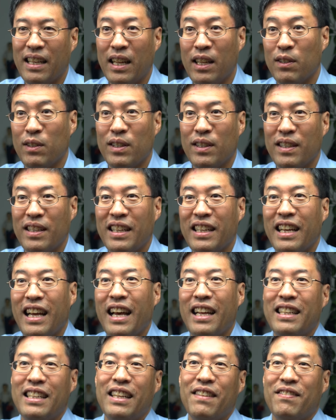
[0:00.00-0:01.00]

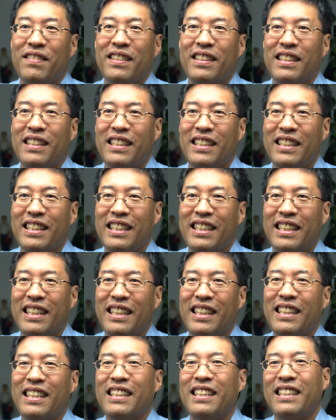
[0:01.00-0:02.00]
But you look like a bad
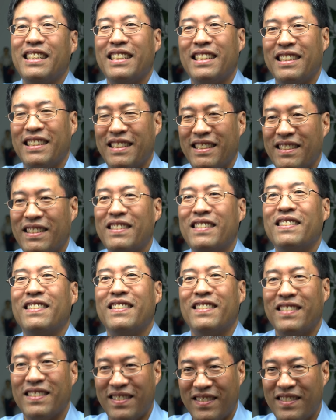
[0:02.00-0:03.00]
person, right?
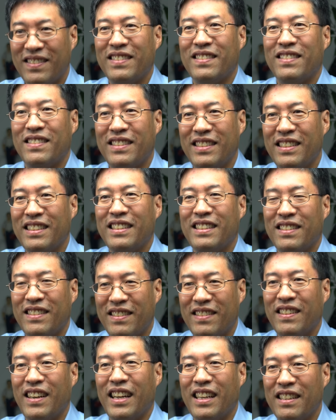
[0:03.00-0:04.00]
Because here they
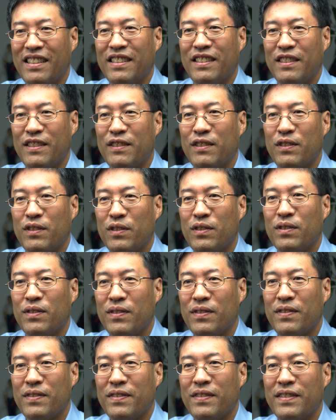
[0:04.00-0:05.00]
are. Right. You can't
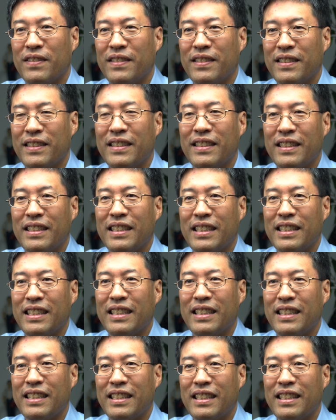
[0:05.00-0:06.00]
prove that it didn't
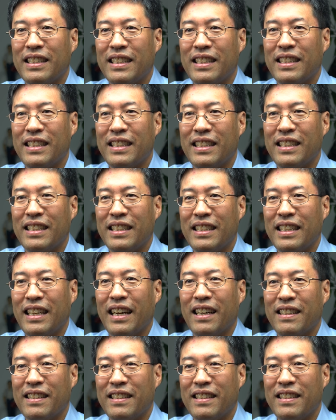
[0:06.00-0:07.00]
cause
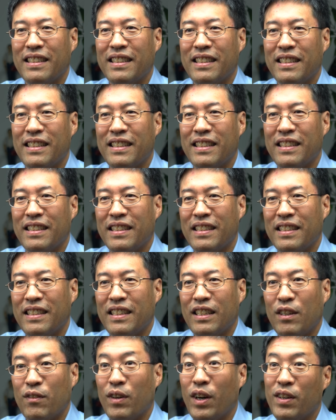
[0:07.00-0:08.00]
this injury,
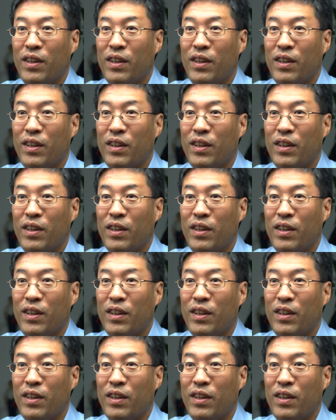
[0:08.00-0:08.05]
right?